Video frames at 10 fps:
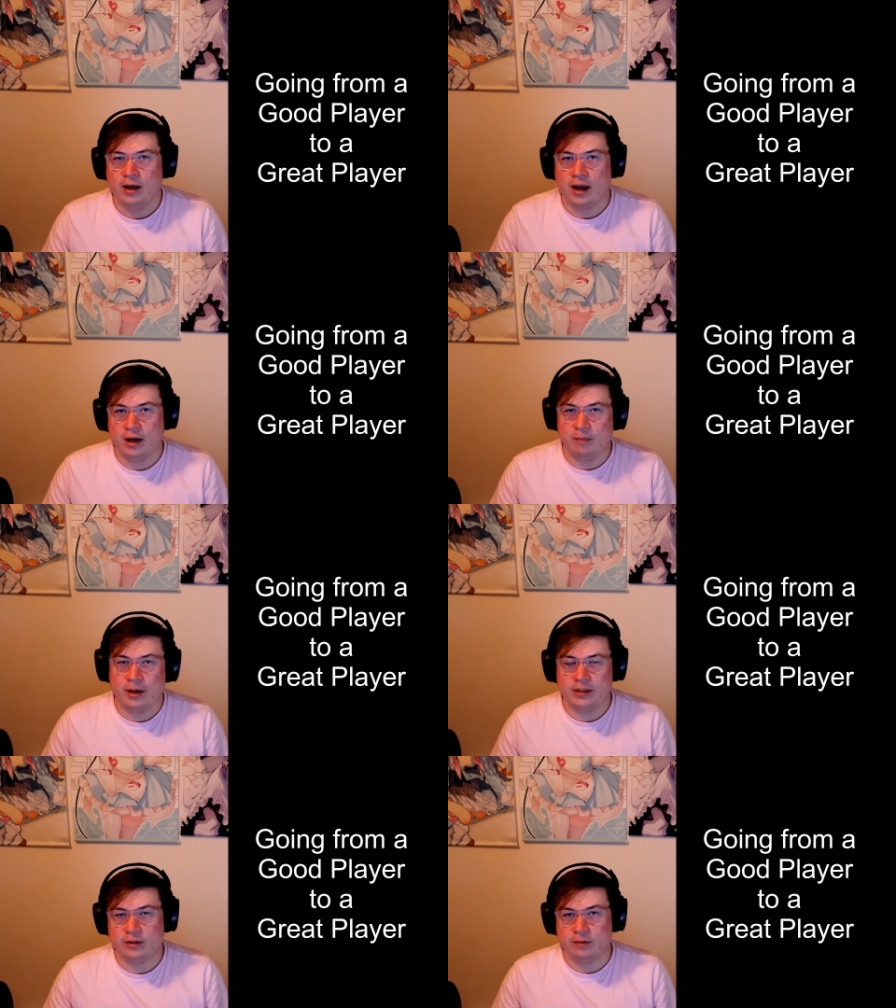kind of
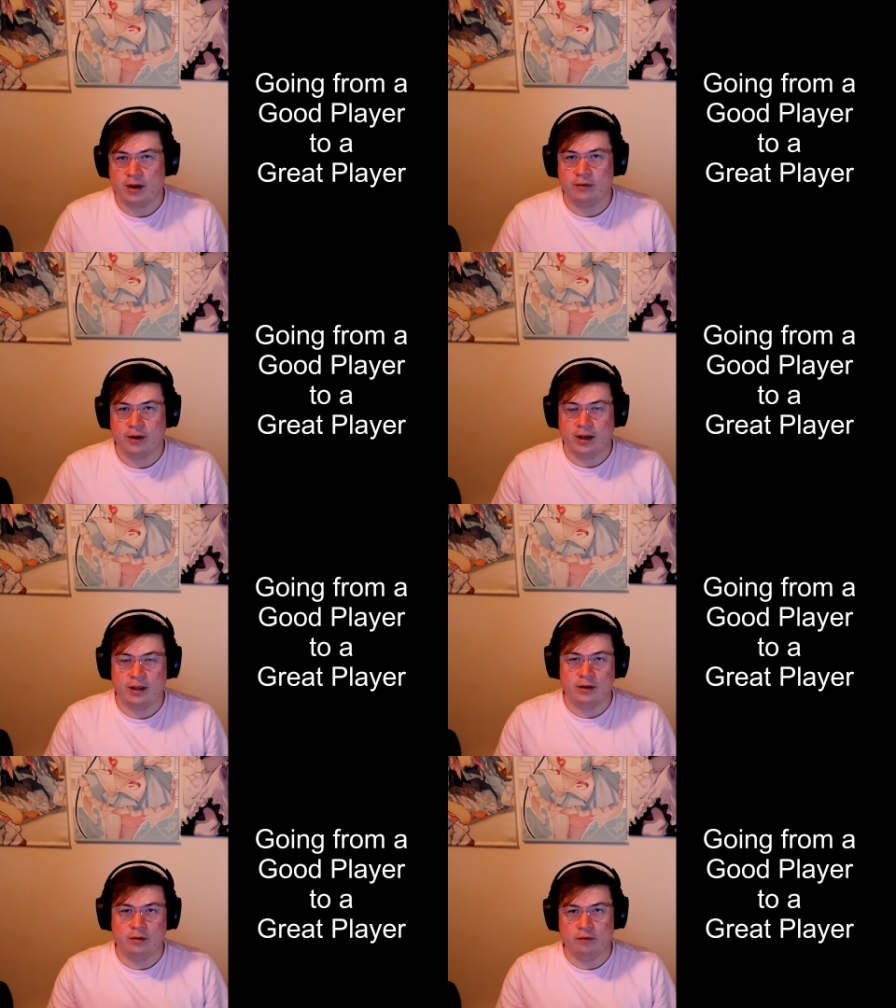based around
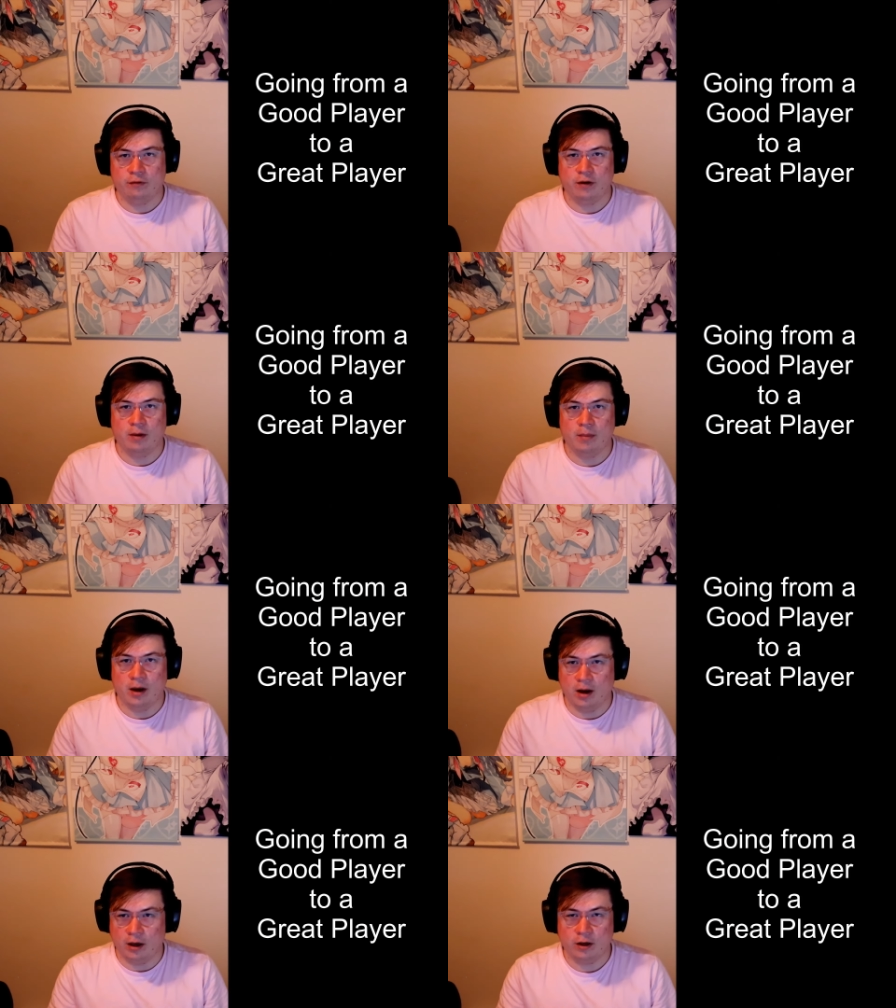getting you from
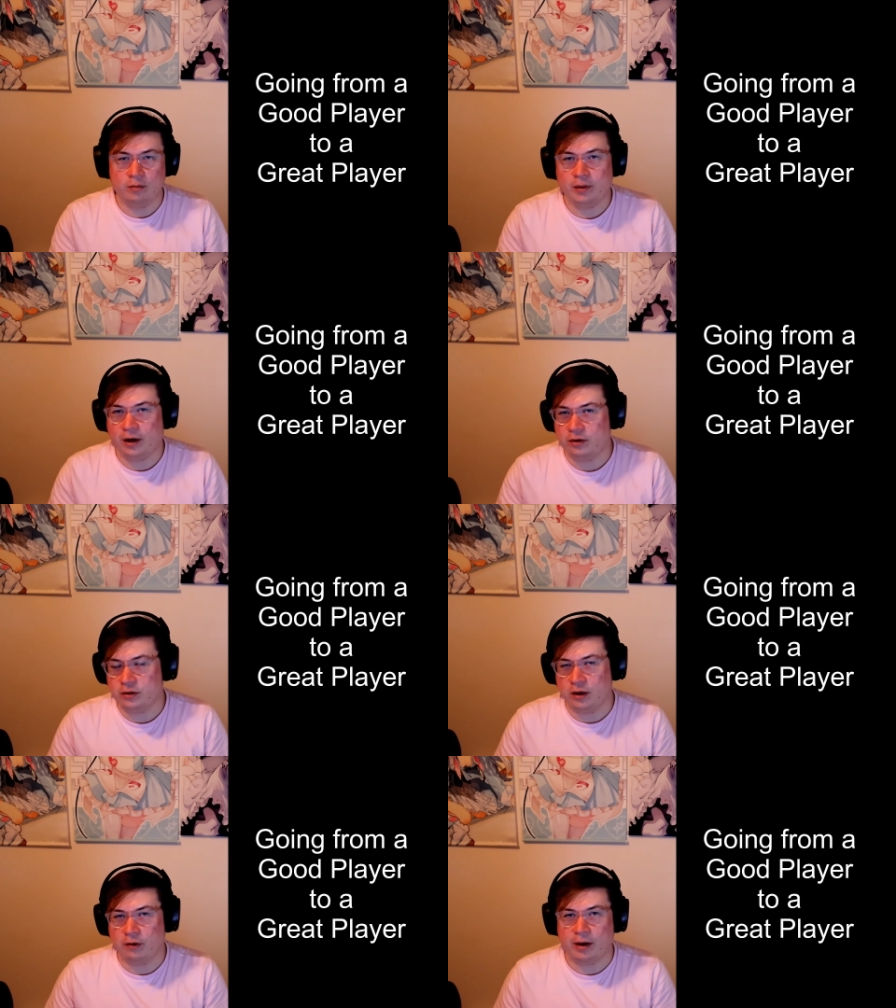a good player
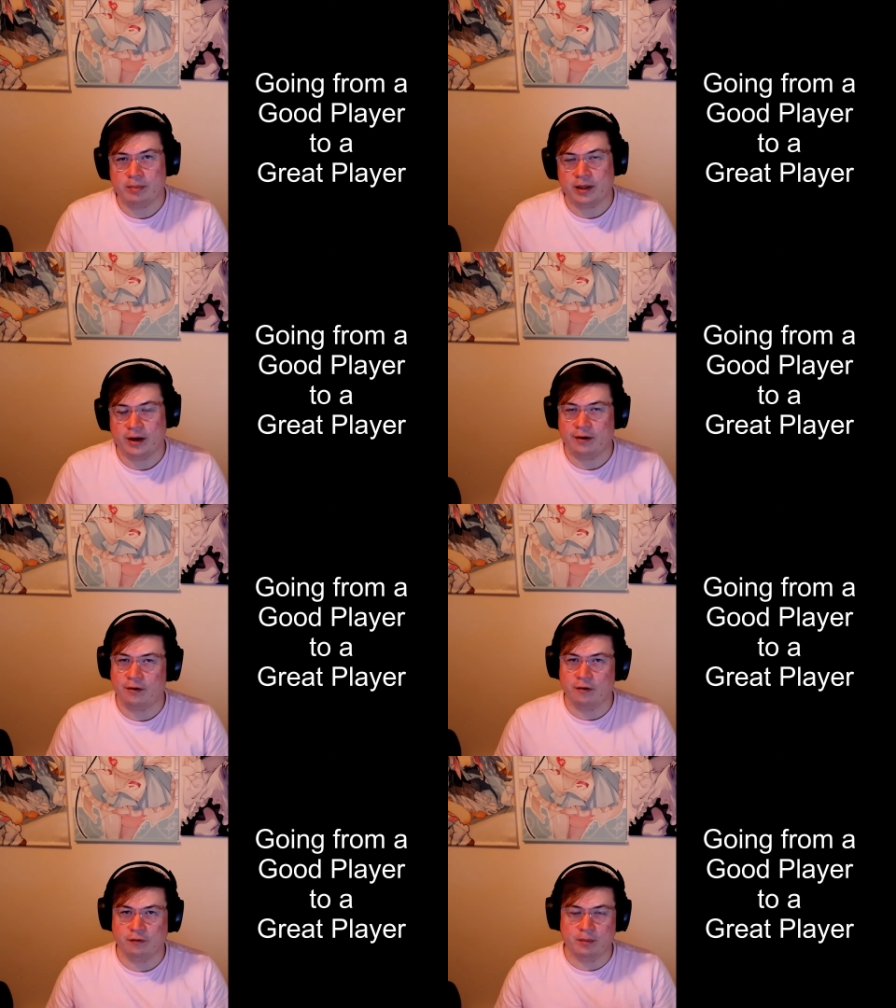to a great player
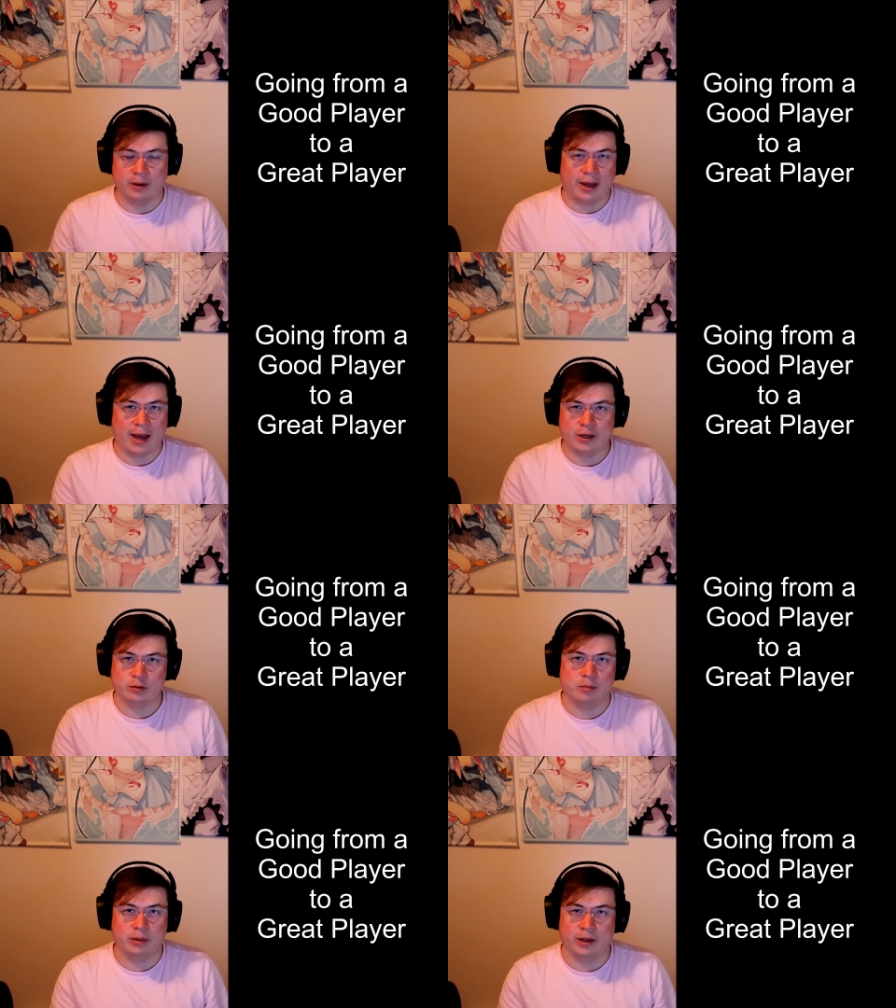or from a
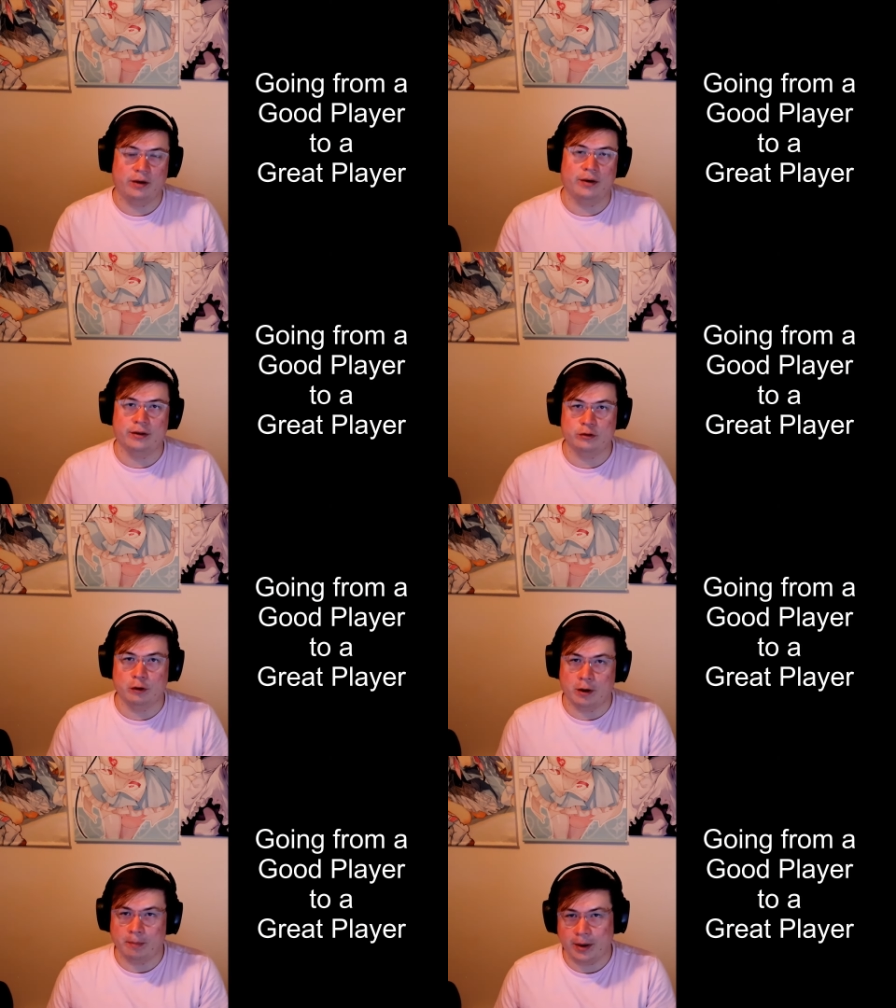casual player into
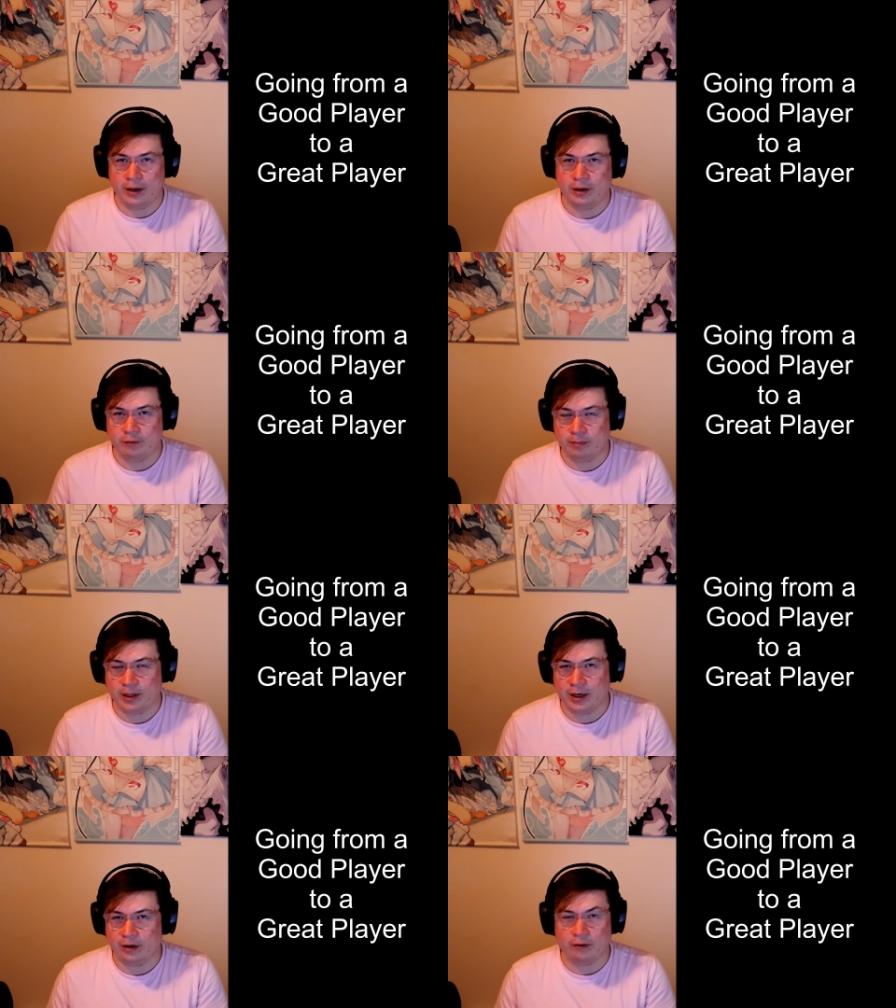a competitive
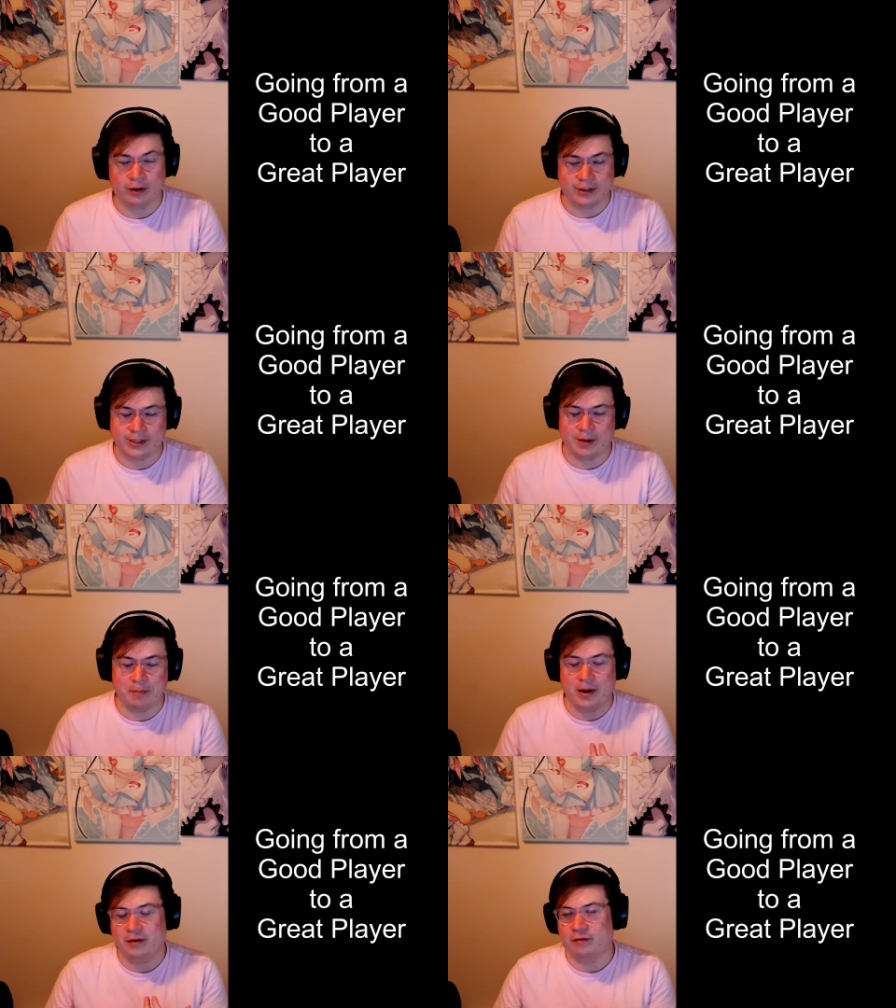player or at least a
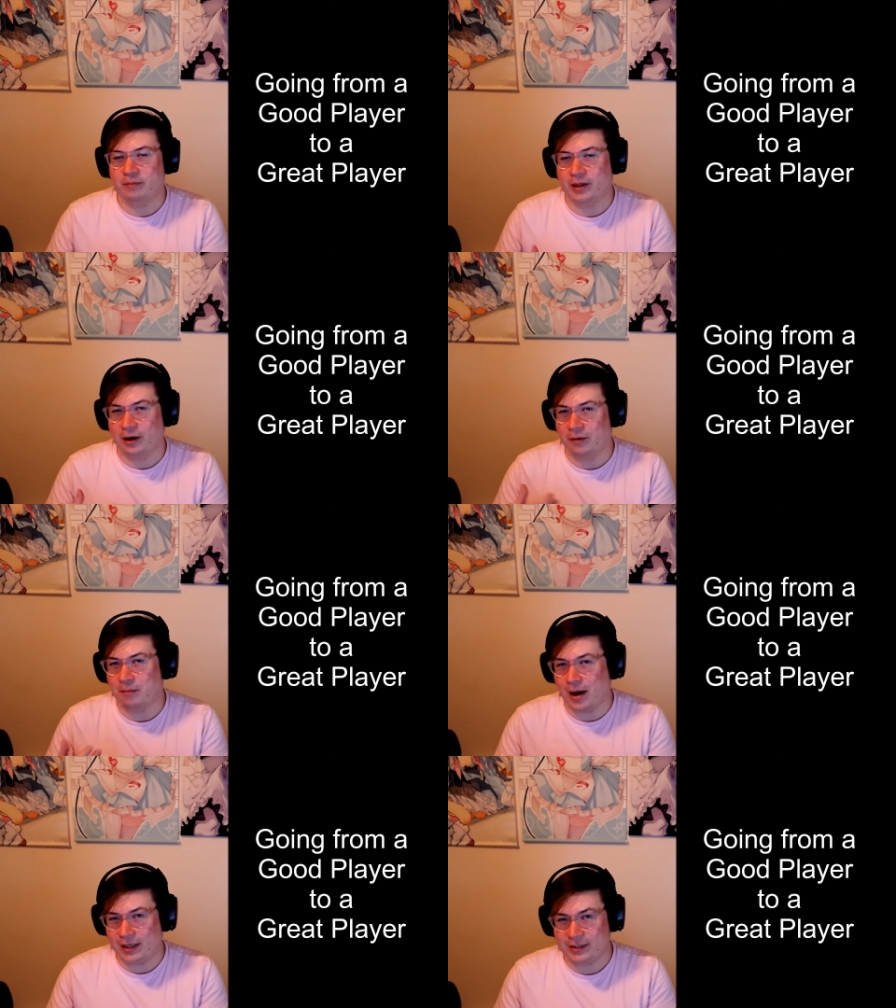competitive player
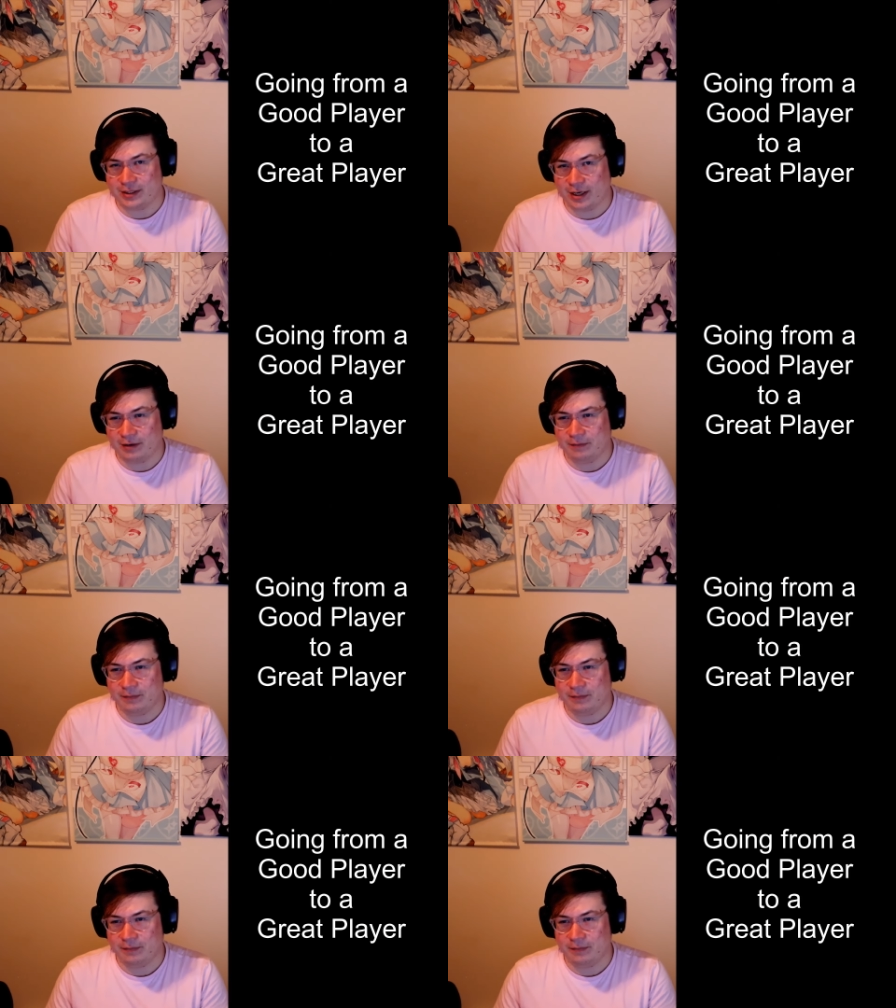mindset.